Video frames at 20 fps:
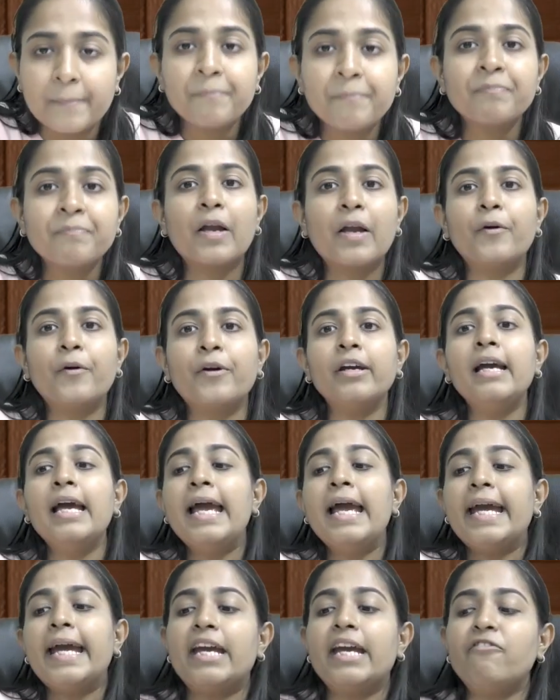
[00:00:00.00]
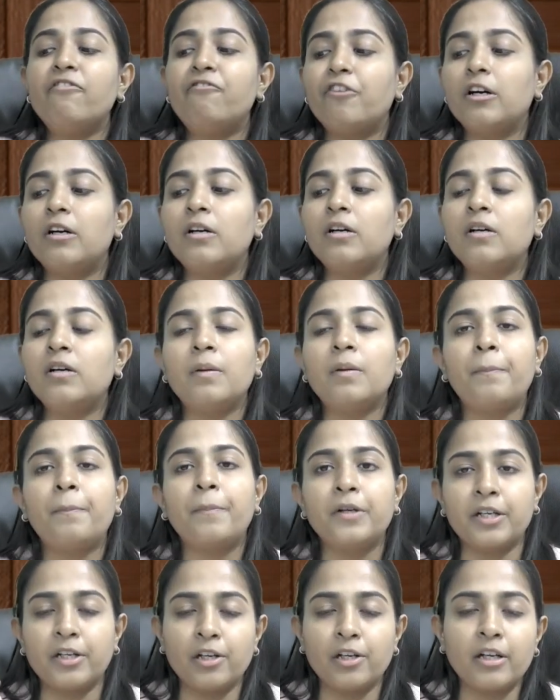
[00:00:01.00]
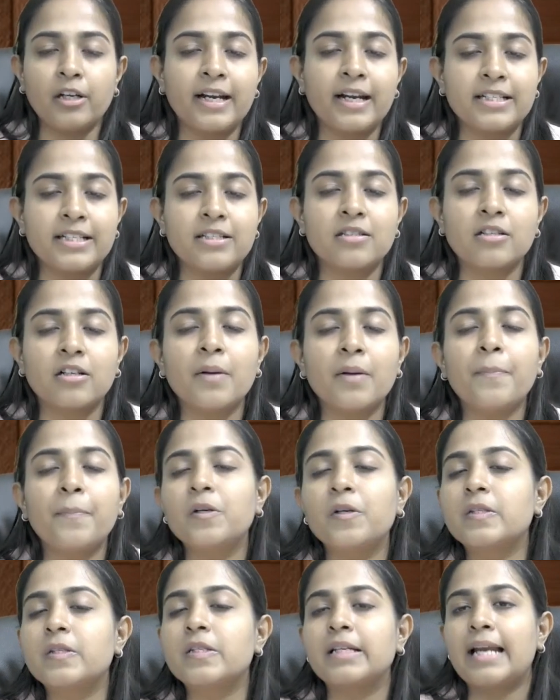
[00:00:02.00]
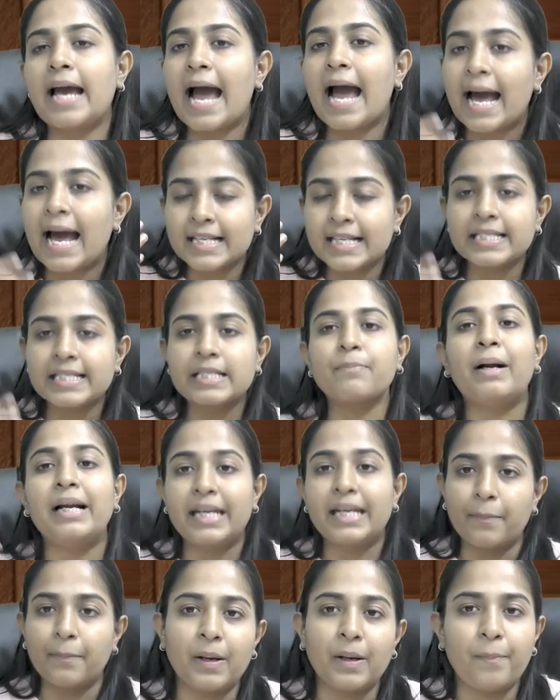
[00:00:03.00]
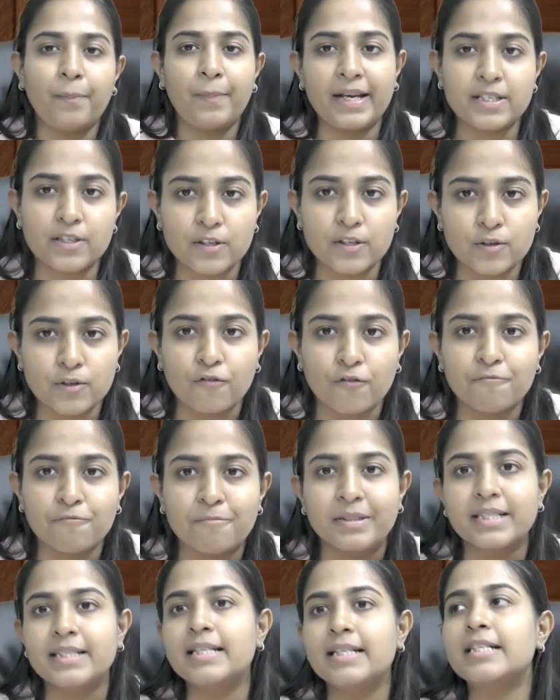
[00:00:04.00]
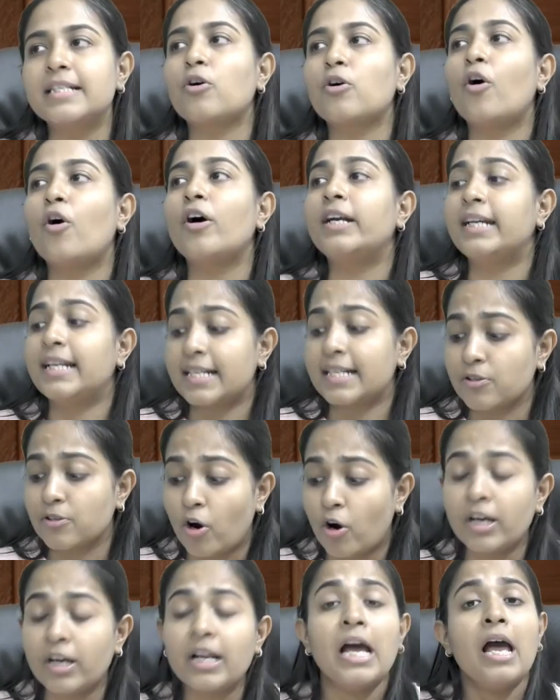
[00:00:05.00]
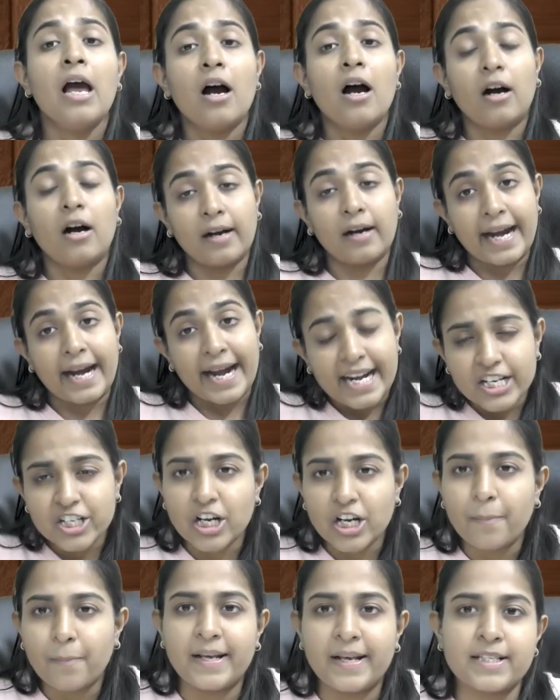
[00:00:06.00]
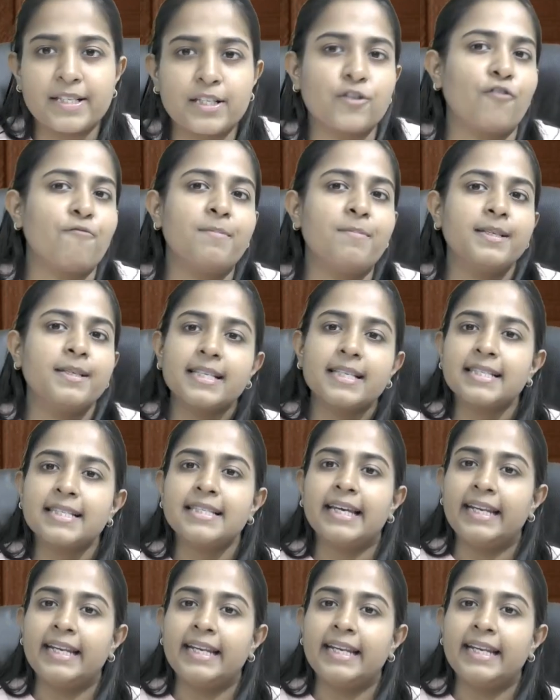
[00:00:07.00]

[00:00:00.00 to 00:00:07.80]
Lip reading: Okay, if a particular registered person has multiple places of business or it has got additional places of business, then in